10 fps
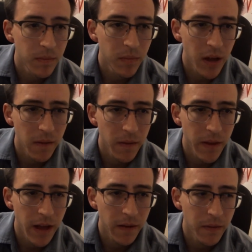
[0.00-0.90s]
play it for
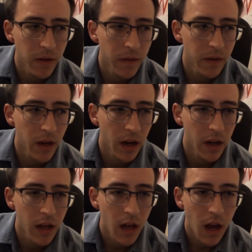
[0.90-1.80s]
that if you got it.
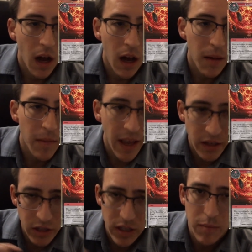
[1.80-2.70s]

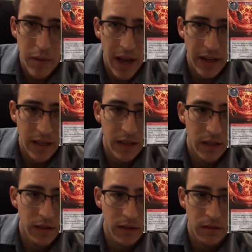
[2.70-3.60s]
Ancient Impact
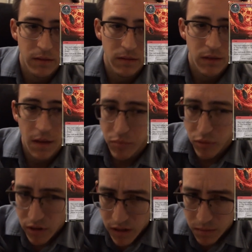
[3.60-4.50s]
is a
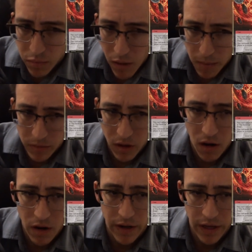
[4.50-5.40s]
pretty bomb card.